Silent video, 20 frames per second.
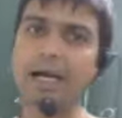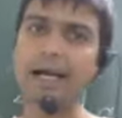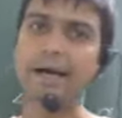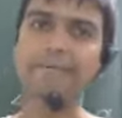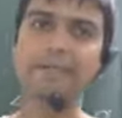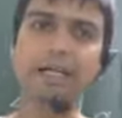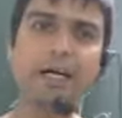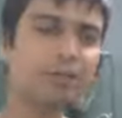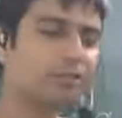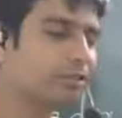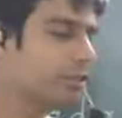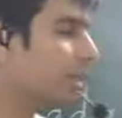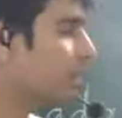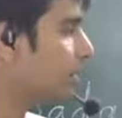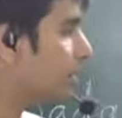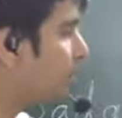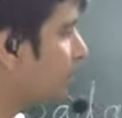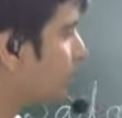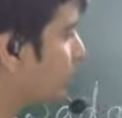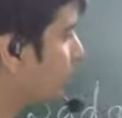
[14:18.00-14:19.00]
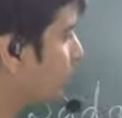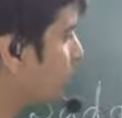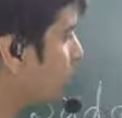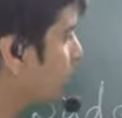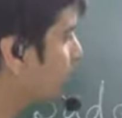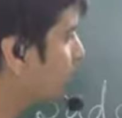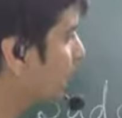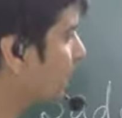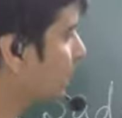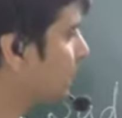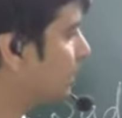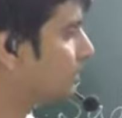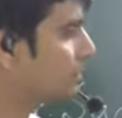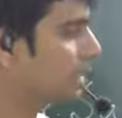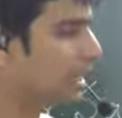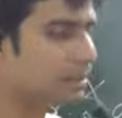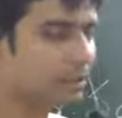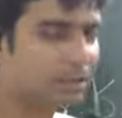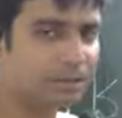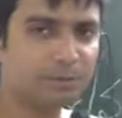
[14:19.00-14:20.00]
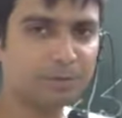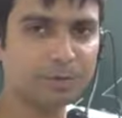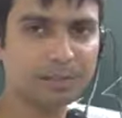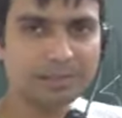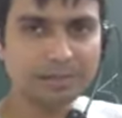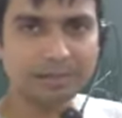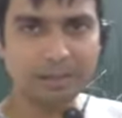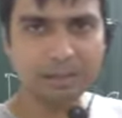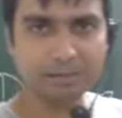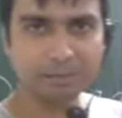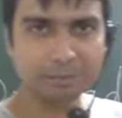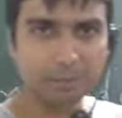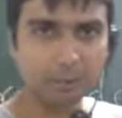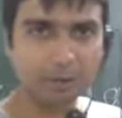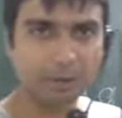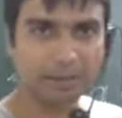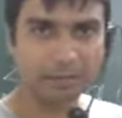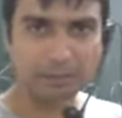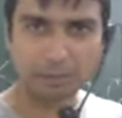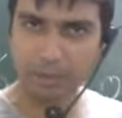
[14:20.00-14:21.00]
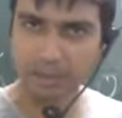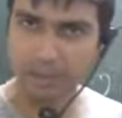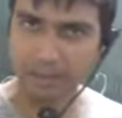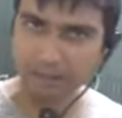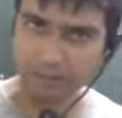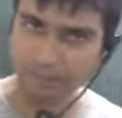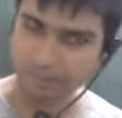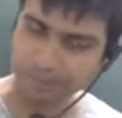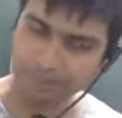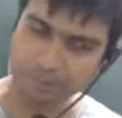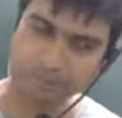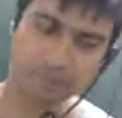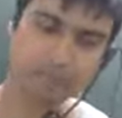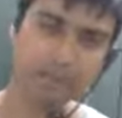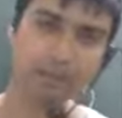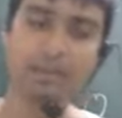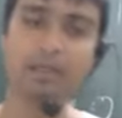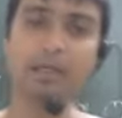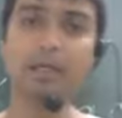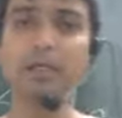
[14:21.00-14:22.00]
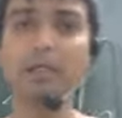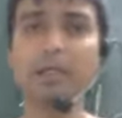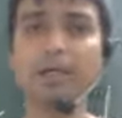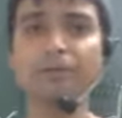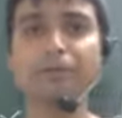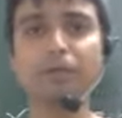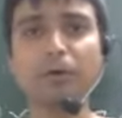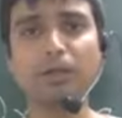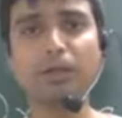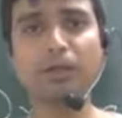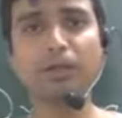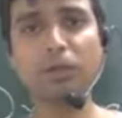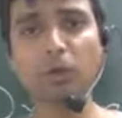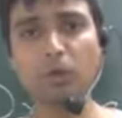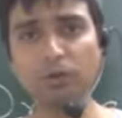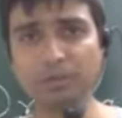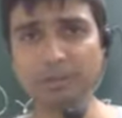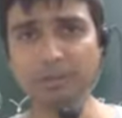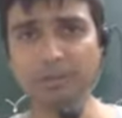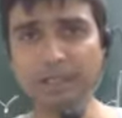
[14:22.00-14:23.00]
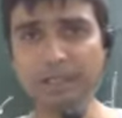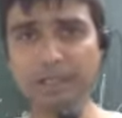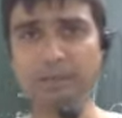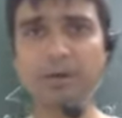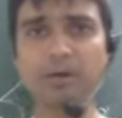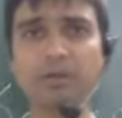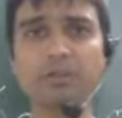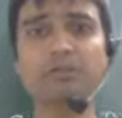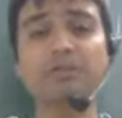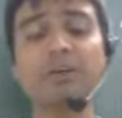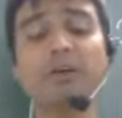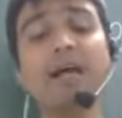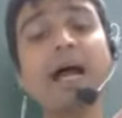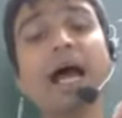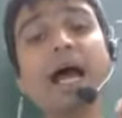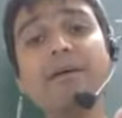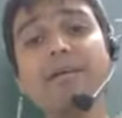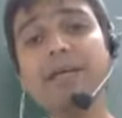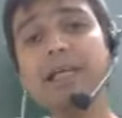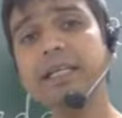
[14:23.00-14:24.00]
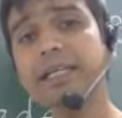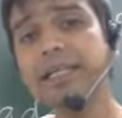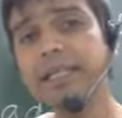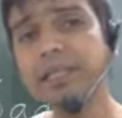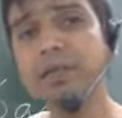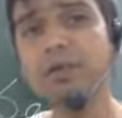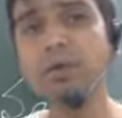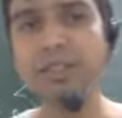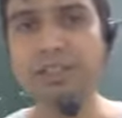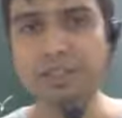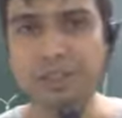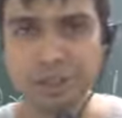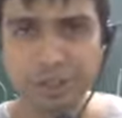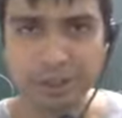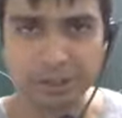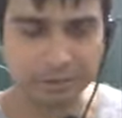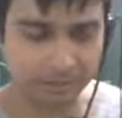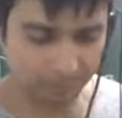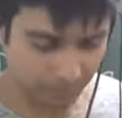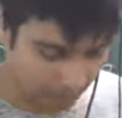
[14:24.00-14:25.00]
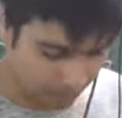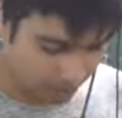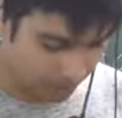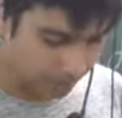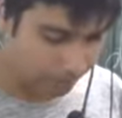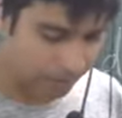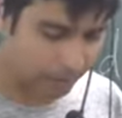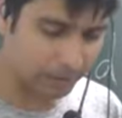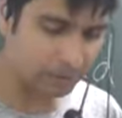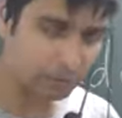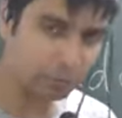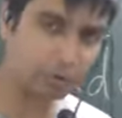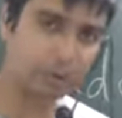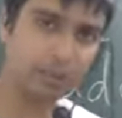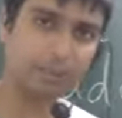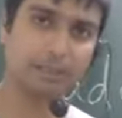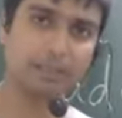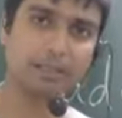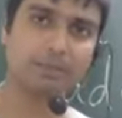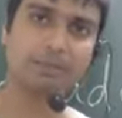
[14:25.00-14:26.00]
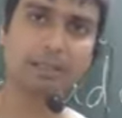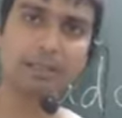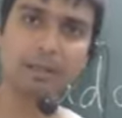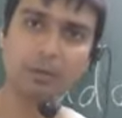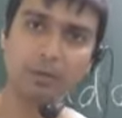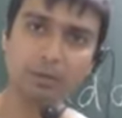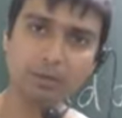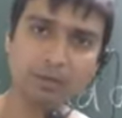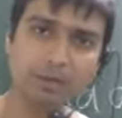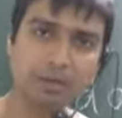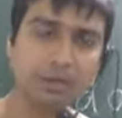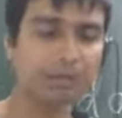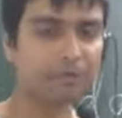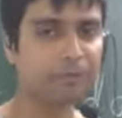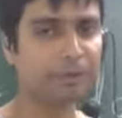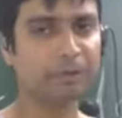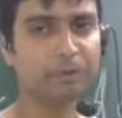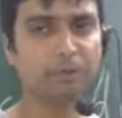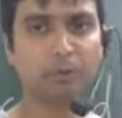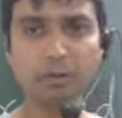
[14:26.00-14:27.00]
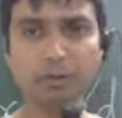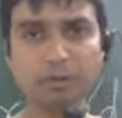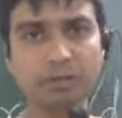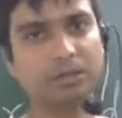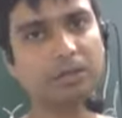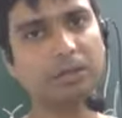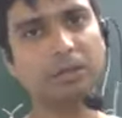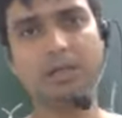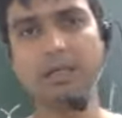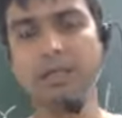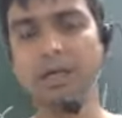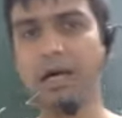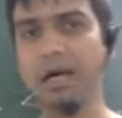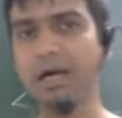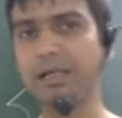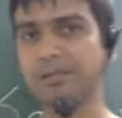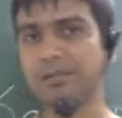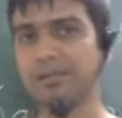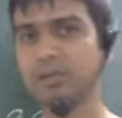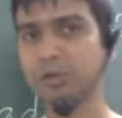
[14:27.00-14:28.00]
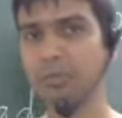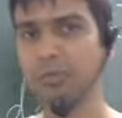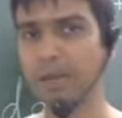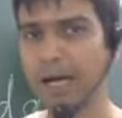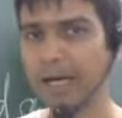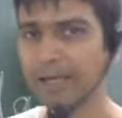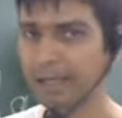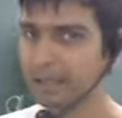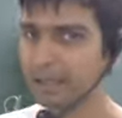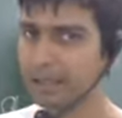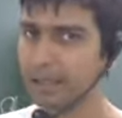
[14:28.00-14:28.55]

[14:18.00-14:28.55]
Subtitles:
have now started with the 12th standard Vistas book as well. If you want to know something about us or have any questions, please do comment below. We would answer you back.